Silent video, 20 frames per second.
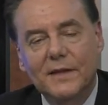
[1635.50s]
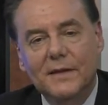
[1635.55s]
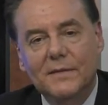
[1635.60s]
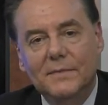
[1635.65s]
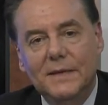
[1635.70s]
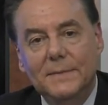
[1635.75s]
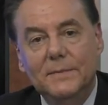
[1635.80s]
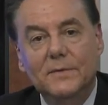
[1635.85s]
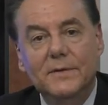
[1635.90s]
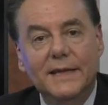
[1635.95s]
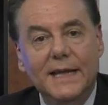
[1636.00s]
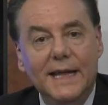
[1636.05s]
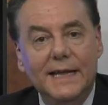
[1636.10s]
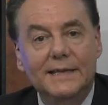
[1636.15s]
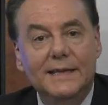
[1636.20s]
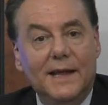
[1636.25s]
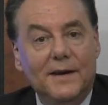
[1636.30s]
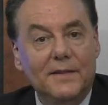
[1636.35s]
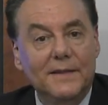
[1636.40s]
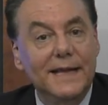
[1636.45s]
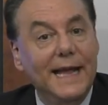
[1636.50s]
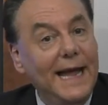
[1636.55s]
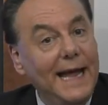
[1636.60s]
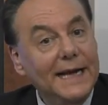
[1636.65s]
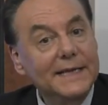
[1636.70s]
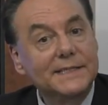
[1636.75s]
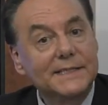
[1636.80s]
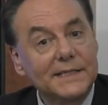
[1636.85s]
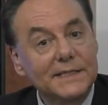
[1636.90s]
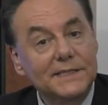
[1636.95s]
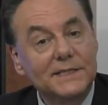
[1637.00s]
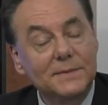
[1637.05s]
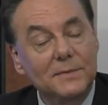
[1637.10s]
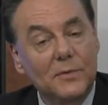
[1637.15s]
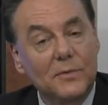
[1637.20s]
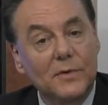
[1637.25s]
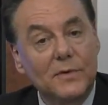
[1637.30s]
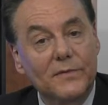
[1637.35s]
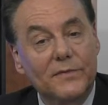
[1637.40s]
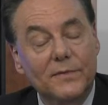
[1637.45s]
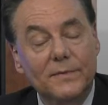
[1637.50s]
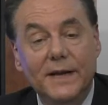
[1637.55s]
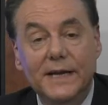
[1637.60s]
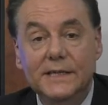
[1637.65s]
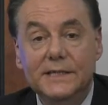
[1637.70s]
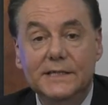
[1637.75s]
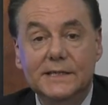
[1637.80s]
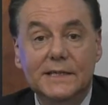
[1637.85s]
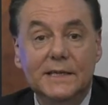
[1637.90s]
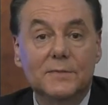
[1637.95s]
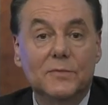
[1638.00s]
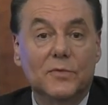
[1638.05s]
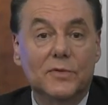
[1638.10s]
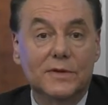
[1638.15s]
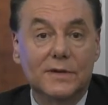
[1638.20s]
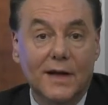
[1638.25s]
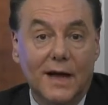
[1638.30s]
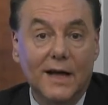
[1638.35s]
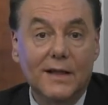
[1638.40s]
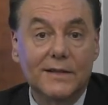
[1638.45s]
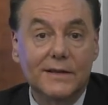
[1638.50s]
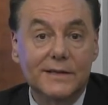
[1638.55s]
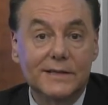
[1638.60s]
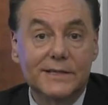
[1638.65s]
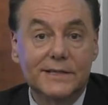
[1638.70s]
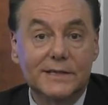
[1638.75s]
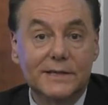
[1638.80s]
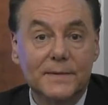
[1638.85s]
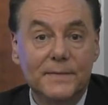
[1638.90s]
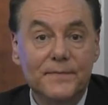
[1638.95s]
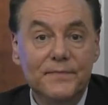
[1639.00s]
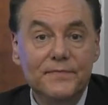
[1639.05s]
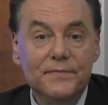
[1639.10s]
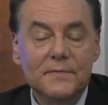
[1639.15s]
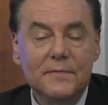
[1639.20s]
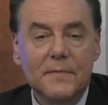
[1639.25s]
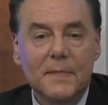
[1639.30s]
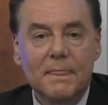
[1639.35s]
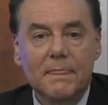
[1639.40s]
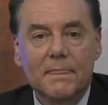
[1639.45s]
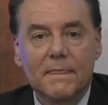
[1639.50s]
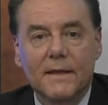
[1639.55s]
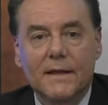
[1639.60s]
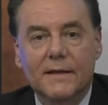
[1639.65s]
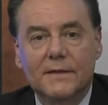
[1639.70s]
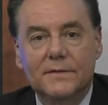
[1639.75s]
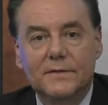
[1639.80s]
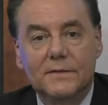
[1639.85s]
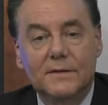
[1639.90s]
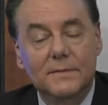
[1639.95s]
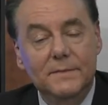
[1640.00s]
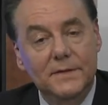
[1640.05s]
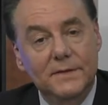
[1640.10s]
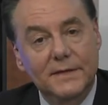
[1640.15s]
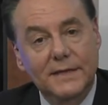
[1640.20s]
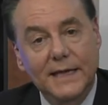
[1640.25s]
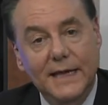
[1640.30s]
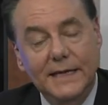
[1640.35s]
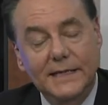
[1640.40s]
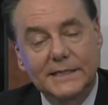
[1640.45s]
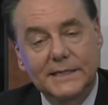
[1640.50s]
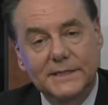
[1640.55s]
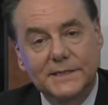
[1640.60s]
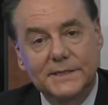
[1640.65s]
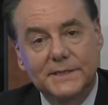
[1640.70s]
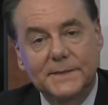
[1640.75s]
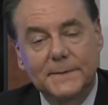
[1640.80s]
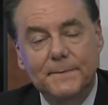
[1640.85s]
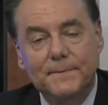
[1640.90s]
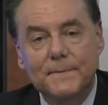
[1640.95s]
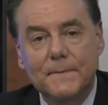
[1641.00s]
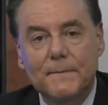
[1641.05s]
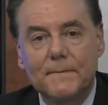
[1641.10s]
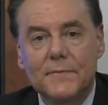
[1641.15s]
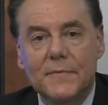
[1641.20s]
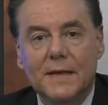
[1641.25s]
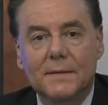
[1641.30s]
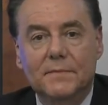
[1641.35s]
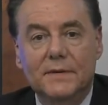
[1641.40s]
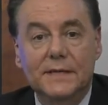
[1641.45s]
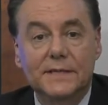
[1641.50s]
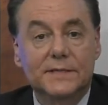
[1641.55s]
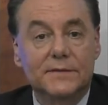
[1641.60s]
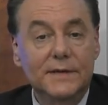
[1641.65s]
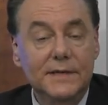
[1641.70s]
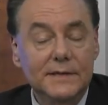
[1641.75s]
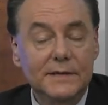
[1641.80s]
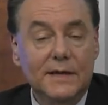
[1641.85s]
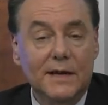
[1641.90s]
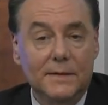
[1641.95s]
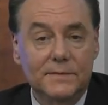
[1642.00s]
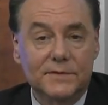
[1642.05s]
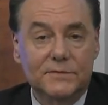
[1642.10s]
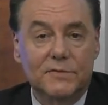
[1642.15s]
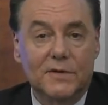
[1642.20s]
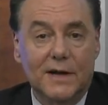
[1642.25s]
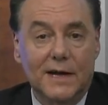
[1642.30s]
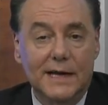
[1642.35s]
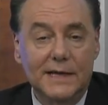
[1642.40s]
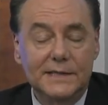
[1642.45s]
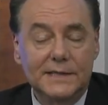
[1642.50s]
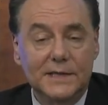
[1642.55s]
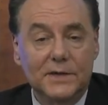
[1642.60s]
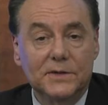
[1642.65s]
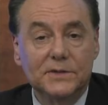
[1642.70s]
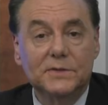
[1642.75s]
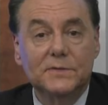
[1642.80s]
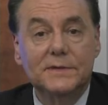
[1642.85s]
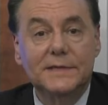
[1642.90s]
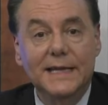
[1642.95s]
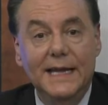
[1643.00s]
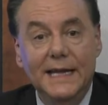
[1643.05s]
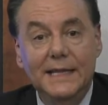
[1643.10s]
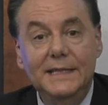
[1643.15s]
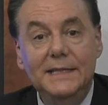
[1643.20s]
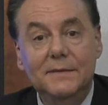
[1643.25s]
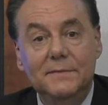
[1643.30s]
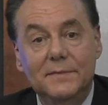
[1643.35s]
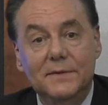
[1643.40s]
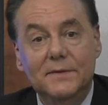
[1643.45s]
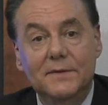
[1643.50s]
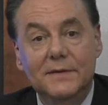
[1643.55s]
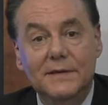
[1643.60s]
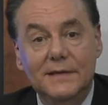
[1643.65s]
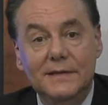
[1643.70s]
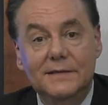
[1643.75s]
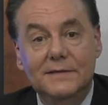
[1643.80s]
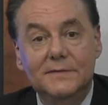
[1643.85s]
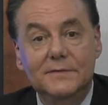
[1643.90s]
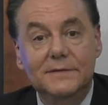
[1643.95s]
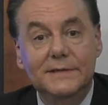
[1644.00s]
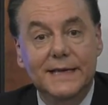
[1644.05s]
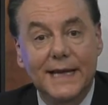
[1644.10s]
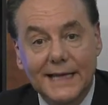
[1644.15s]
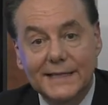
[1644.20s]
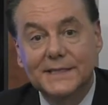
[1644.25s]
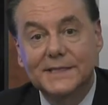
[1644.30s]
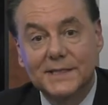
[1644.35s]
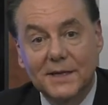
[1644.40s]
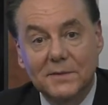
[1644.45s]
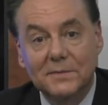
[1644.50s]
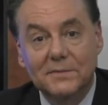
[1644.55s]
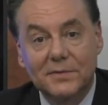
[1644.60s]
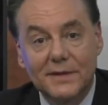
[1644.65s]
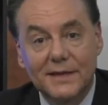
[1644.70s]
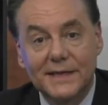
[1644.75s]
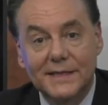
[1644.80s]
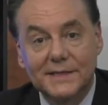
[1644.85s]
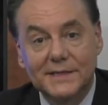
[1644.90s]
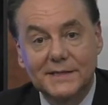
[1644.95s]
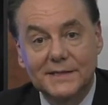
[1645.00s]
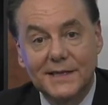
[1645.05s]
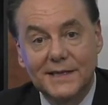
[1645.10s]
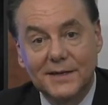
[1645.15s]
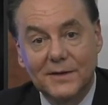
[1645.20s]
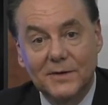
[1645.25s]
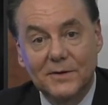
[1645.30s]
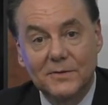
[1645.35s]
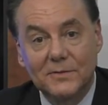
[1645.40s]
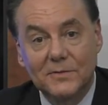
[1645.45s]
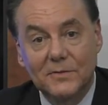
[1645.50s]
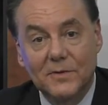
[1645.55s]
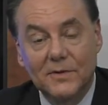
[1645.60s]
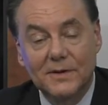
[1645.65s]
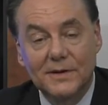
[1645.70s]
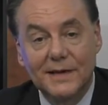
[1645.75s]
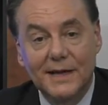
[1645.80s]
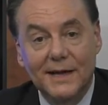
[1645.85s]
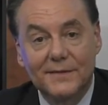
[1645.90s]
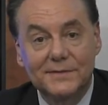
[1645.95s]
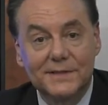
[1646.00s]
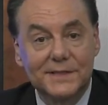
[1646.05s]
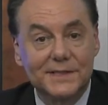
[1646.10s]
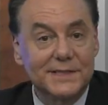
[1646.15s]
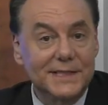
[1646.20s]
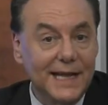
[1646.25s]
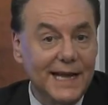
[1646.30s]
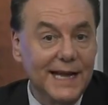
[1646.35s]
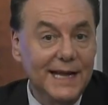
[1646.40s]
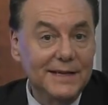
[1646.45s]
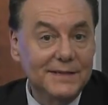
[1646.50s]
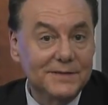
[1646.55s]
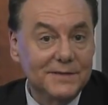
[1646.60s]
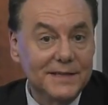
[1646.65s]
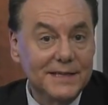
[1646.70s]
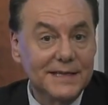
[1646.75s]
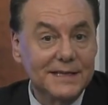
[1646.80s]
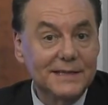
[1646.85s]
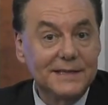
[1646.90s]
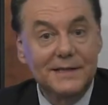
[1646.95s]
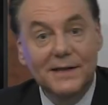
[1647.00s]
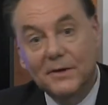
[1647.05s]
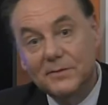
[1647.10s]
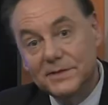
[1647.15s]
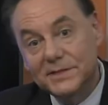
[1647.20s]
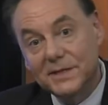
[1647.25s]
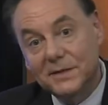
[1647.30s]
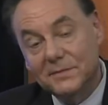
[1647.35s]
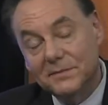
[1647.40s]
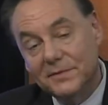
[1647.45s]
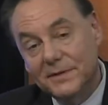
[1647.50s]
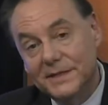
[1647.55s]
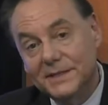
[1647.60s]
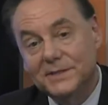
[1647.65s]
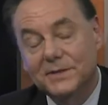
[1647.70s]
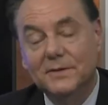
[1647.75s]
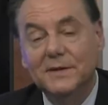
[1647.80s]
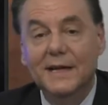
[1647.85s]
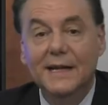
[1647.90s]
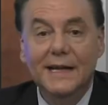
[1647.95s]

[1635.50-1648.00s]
people gain not only access to more information and more knowledge through communications, but as their incomes rise, they also gain the ability to get someplace. They don't want to have to stay, so they can go someplace. So